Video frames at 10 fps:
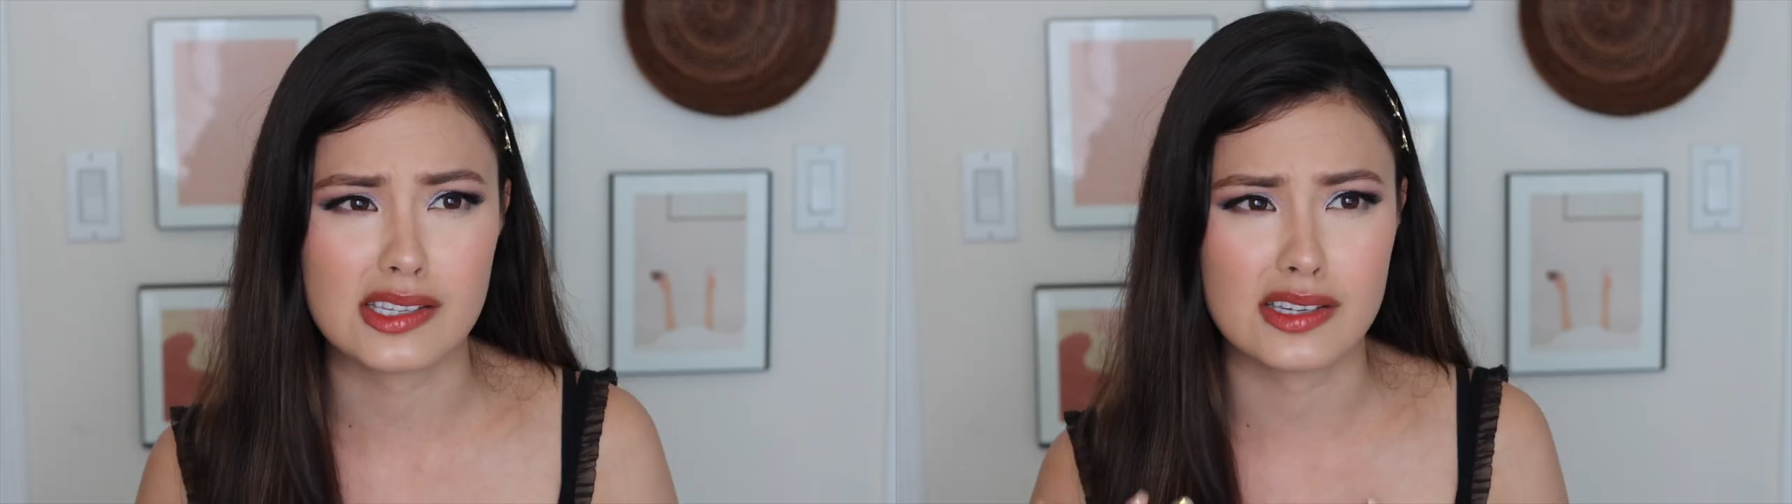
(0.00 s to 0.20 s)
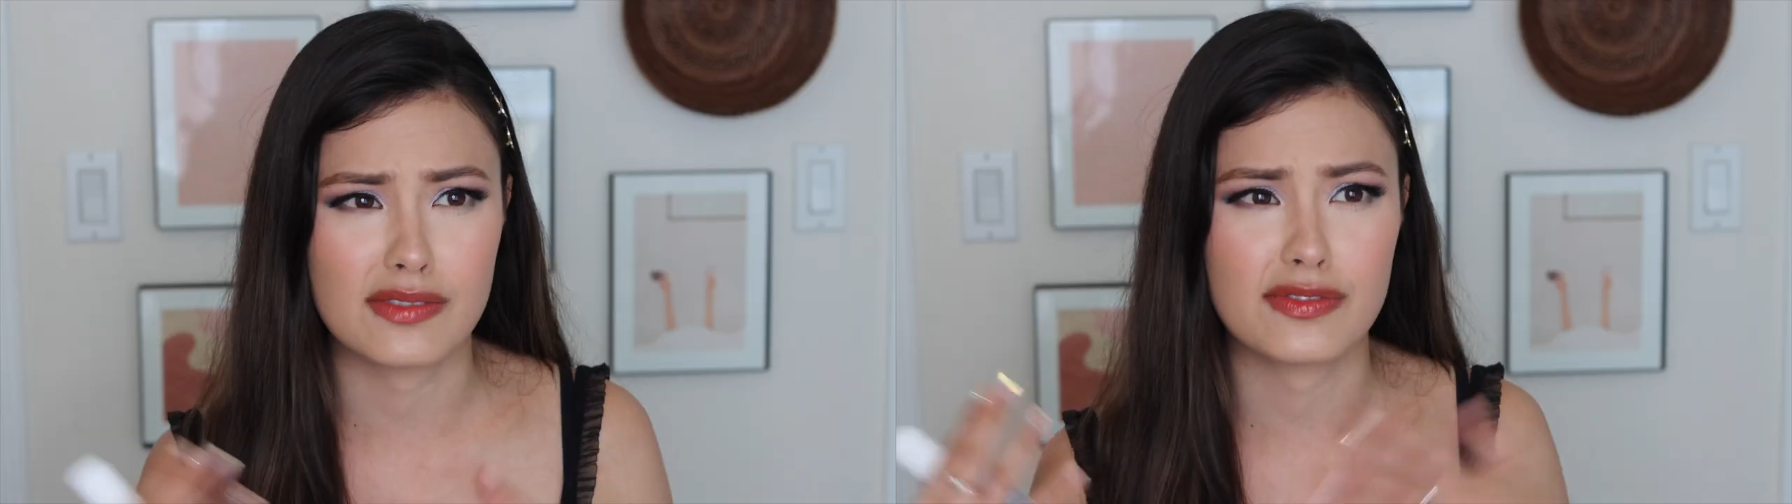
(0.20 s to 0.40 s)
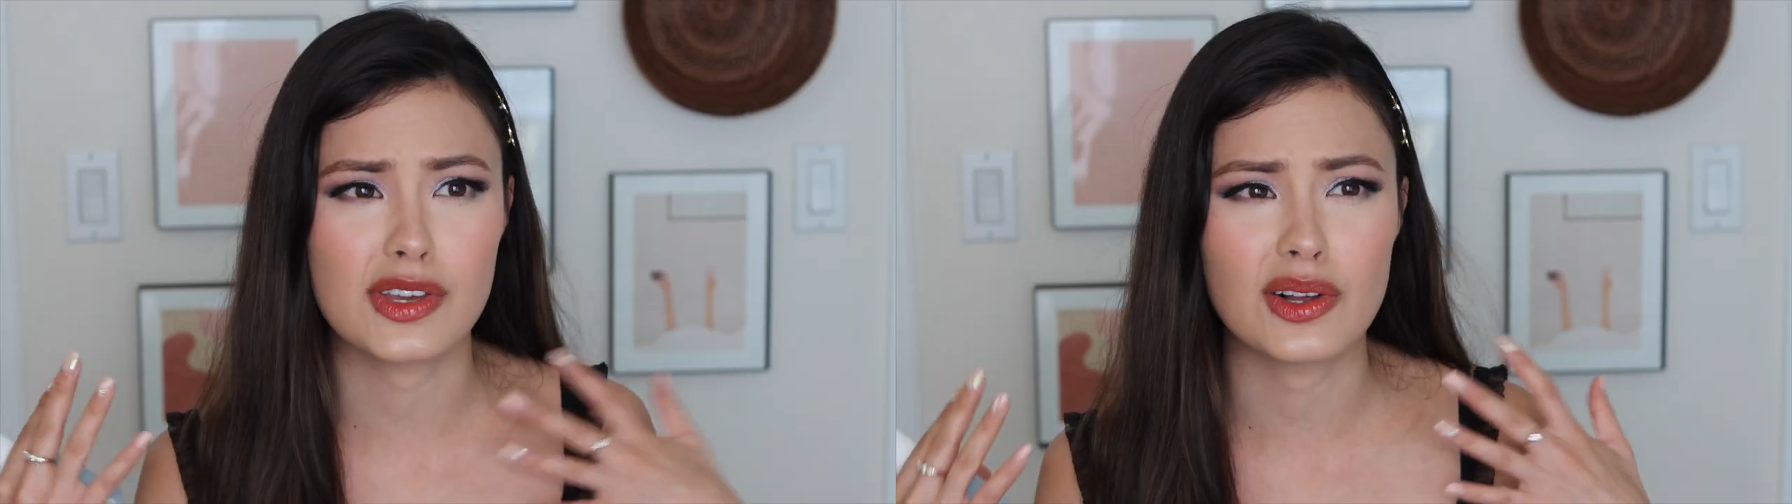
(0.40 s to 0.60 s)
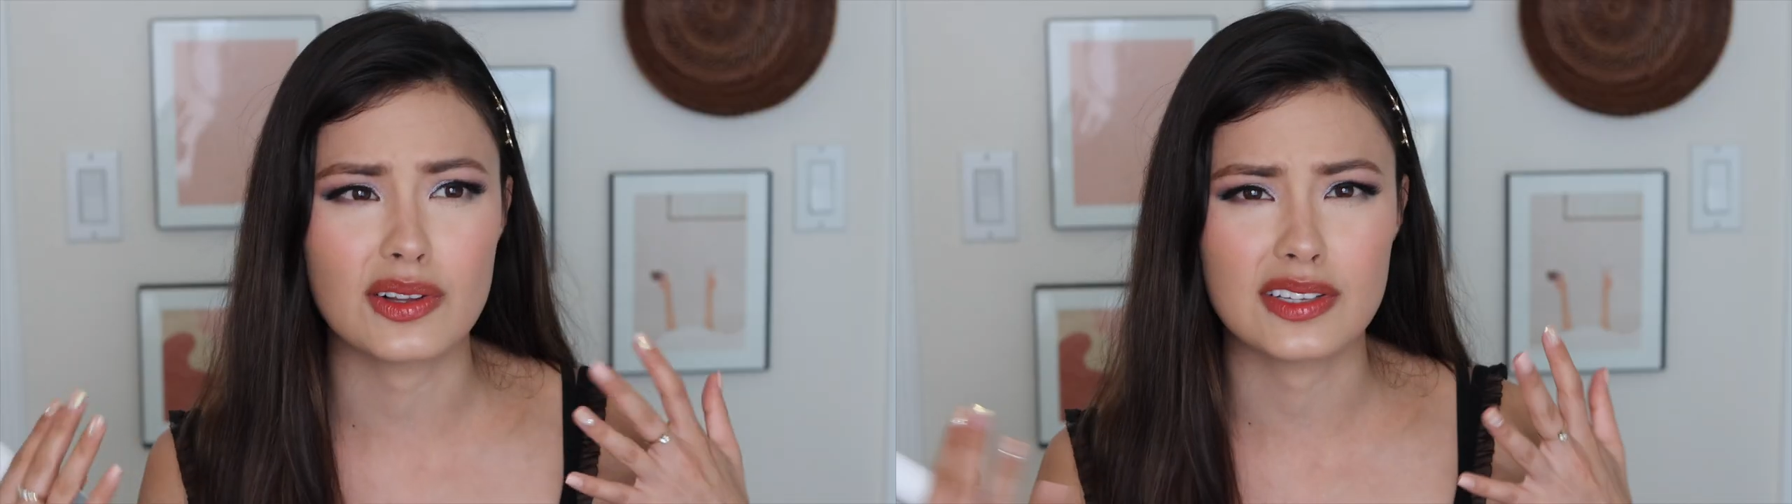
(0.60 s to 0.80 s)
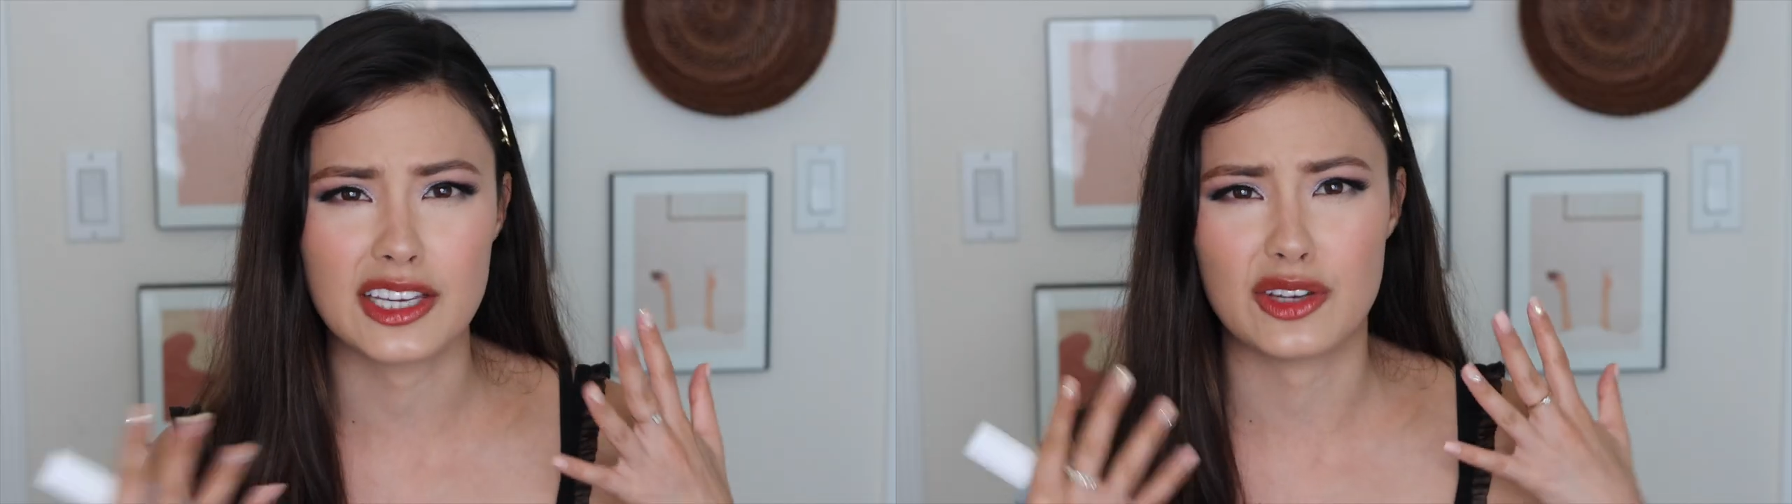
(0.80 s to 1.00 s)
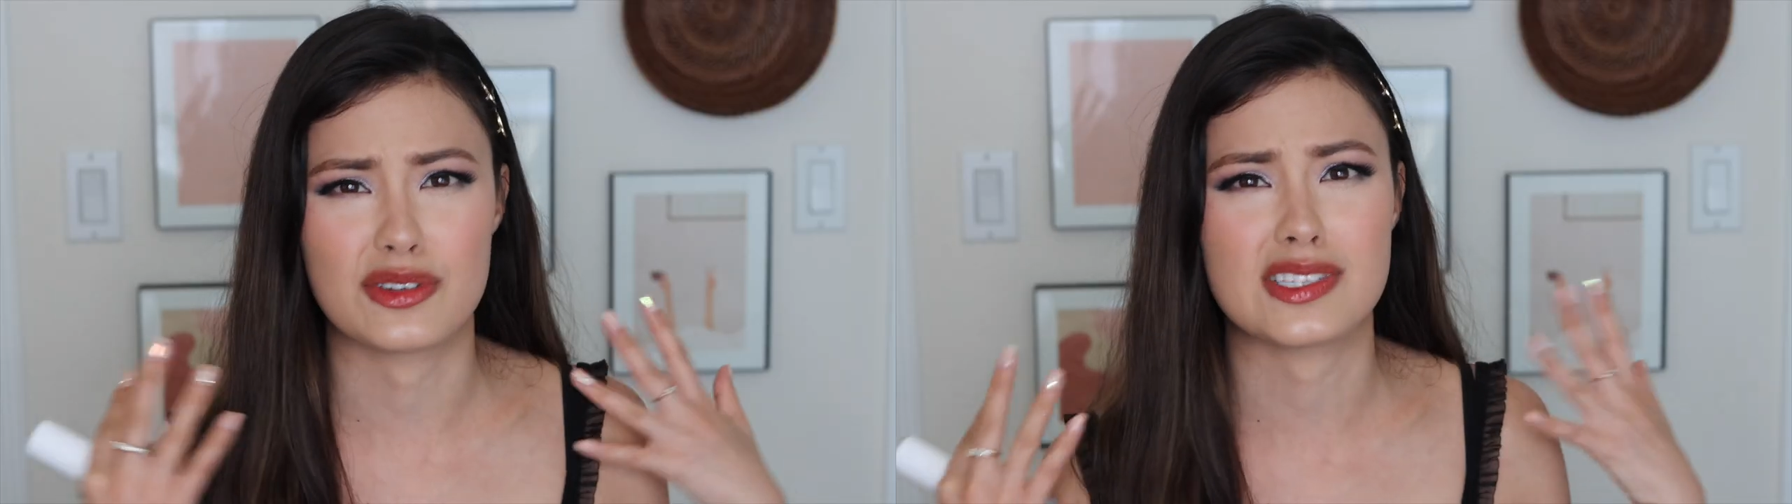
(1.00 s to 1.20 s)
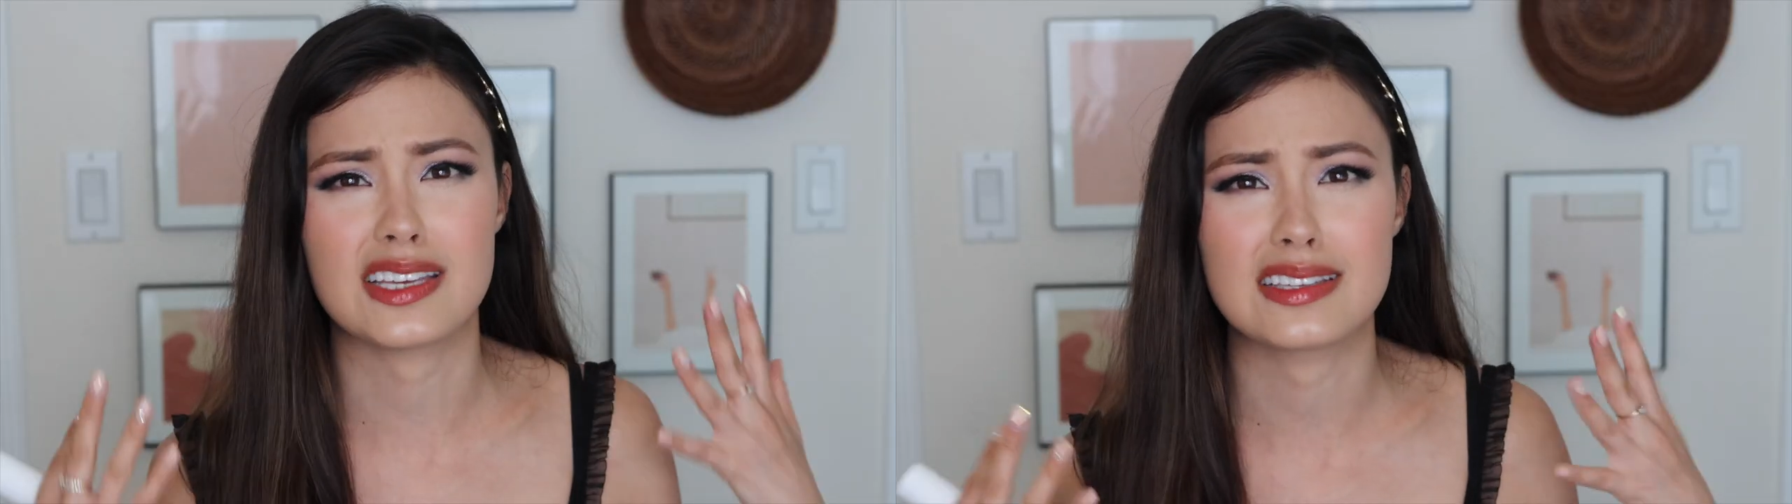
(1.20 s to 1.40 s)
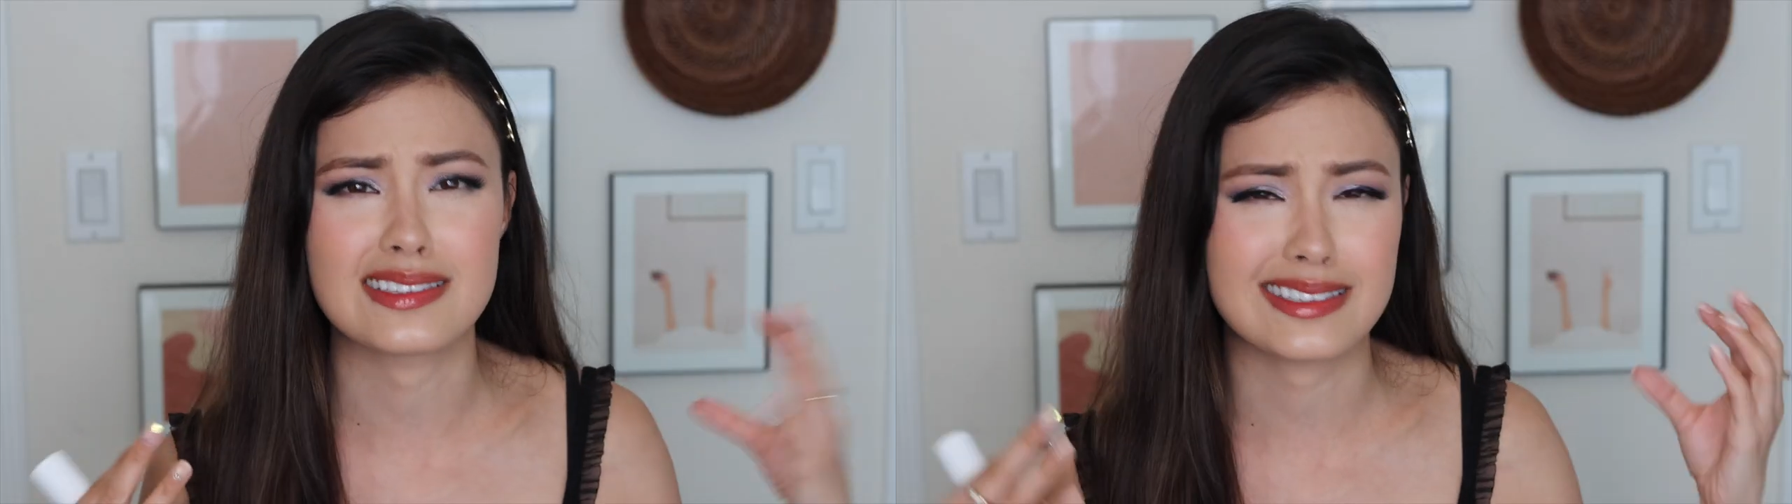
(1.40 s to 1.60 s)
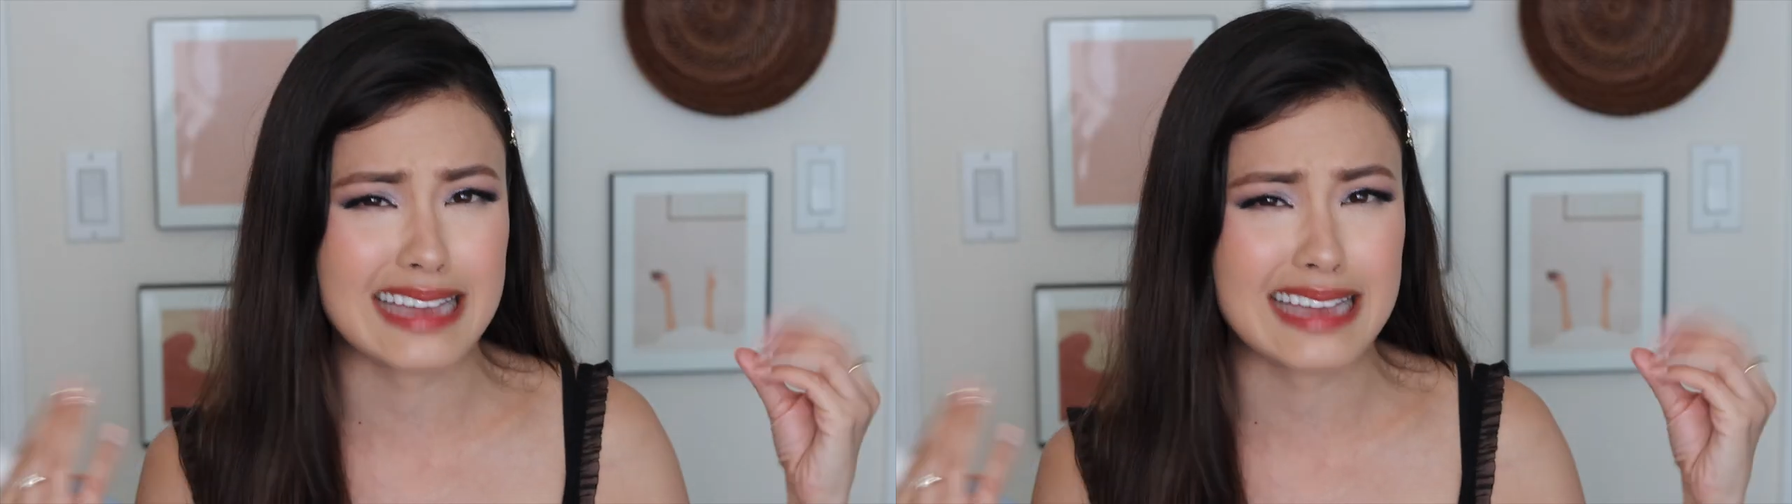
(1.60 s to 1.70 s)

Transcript: is to feel like your skin's